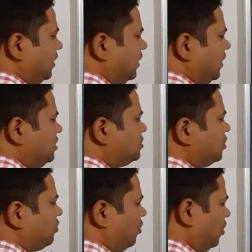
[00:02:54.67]
is
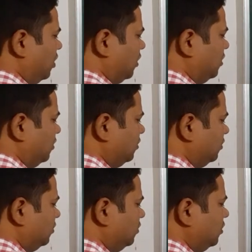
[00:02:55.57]
wrong.
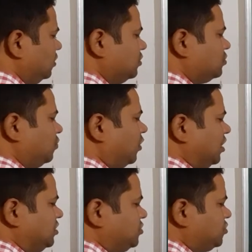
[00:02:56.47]
So
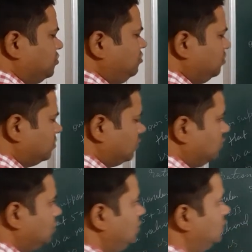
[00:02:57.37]
what is true?
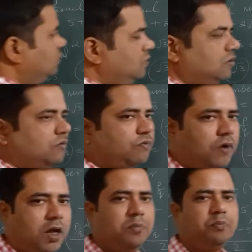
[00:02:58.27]

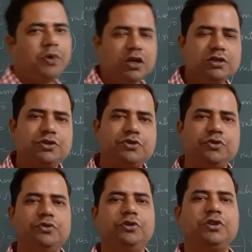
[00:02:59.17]
5 plus 2
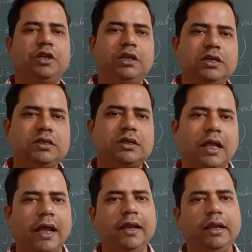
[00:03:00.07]
root 3 is an